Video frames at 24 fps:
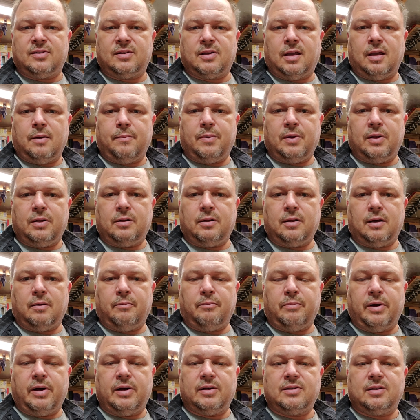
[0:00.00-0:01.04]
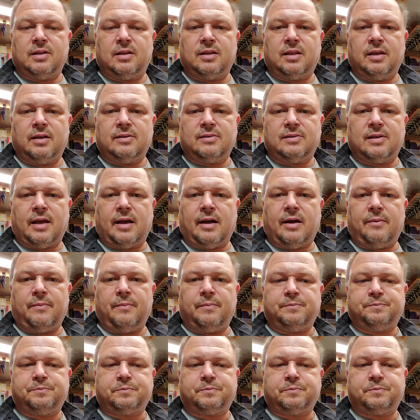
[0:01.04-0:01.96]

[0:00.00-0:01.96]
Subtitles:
keeping bugs and things out.